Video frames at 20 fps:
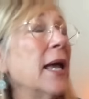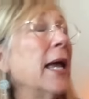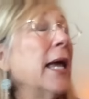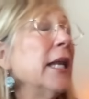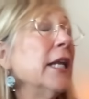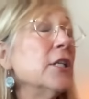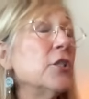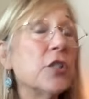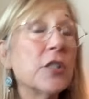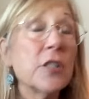
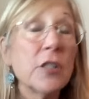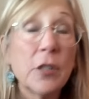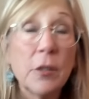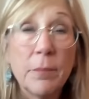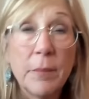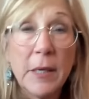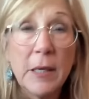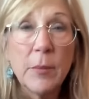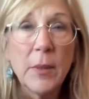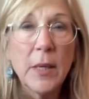And it just could
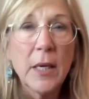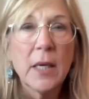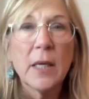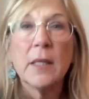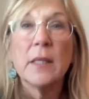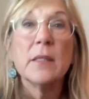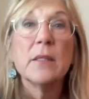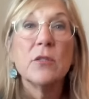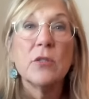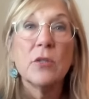be
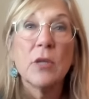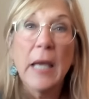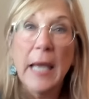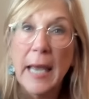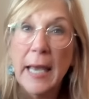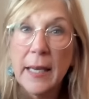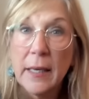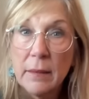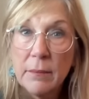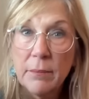because you
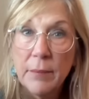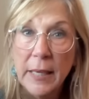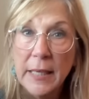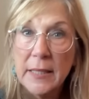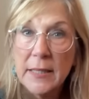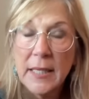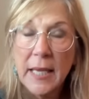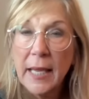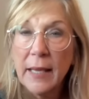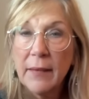can't
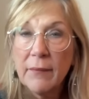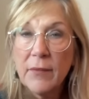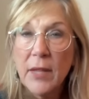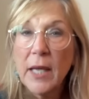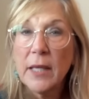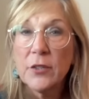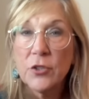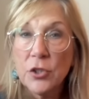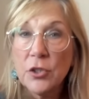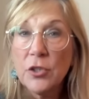maintain
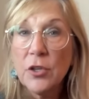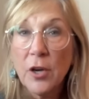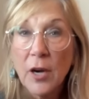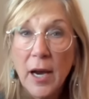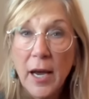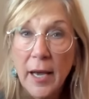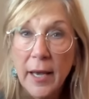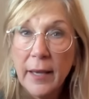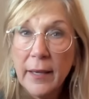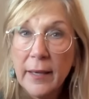that sugar
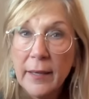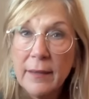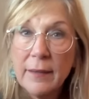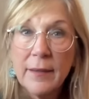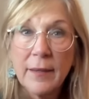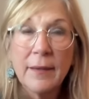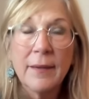high